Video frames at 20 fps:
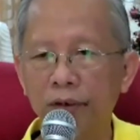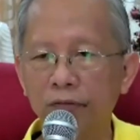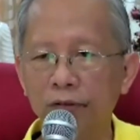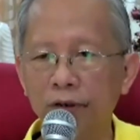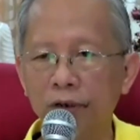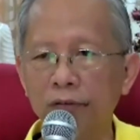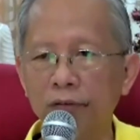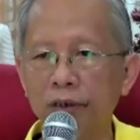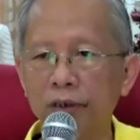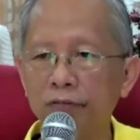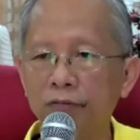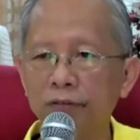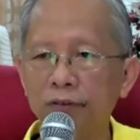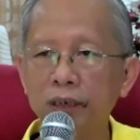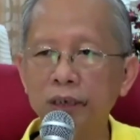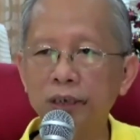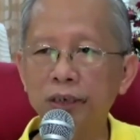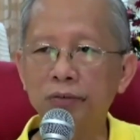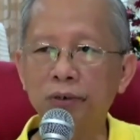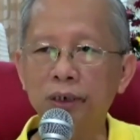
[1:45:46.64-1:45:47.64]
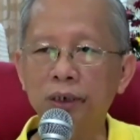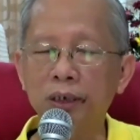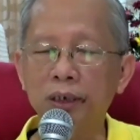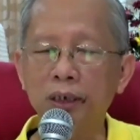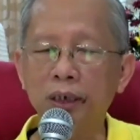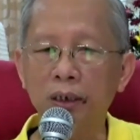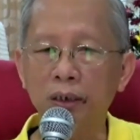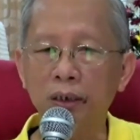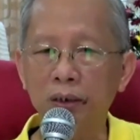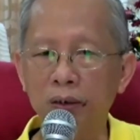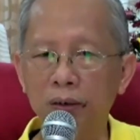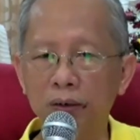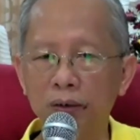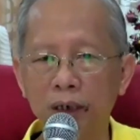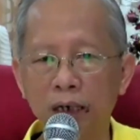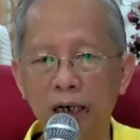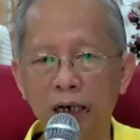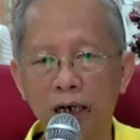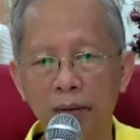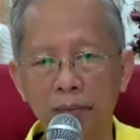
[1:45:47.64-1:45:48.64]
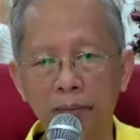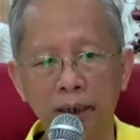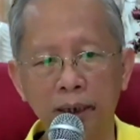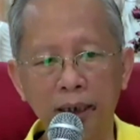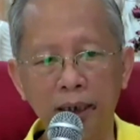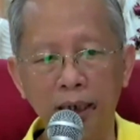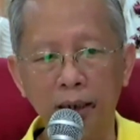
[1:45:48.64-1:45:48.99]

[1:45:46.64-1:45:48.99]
From the first one, the law of karma,